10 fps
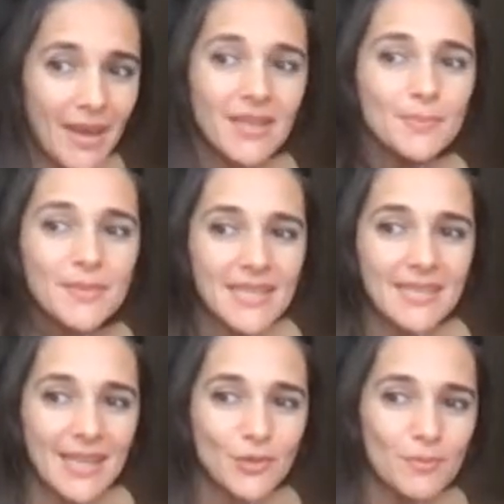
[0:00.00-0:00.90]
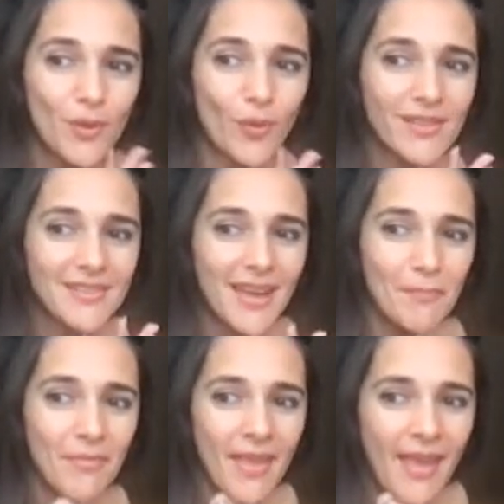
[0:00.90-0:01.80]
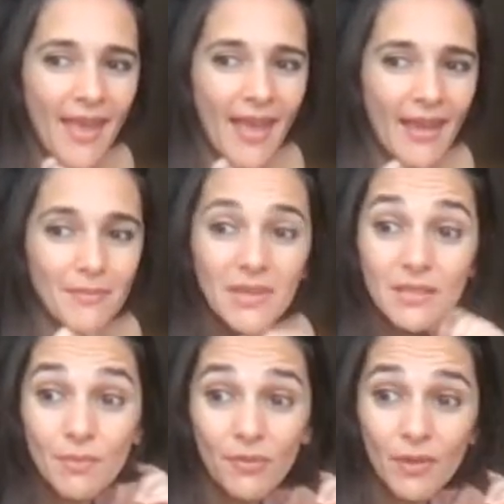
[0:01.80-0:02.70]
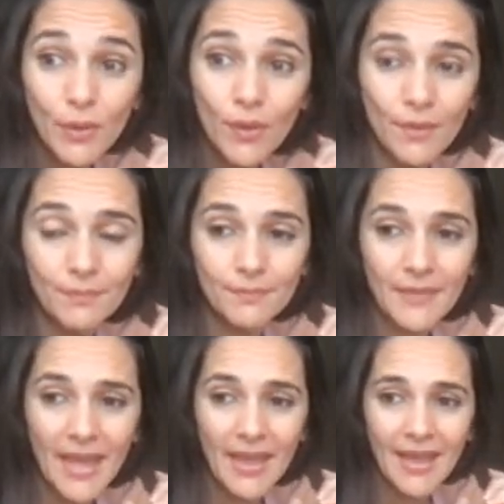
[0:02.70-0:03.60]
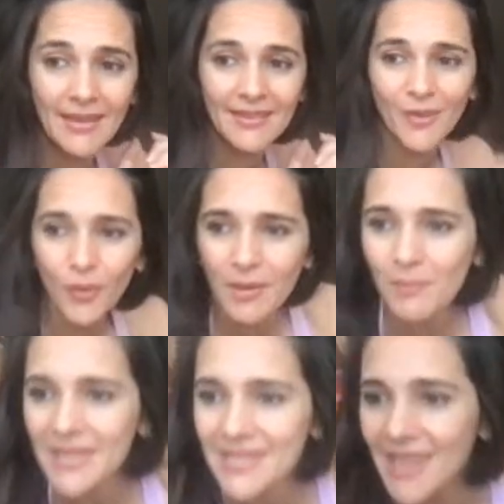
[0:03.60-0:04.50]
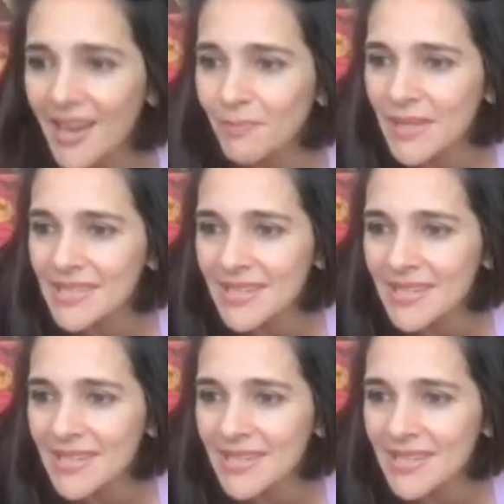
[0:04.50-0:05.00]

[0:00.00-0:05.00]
My husband says that to me all the time, and it makes me feel good. And okay, please start.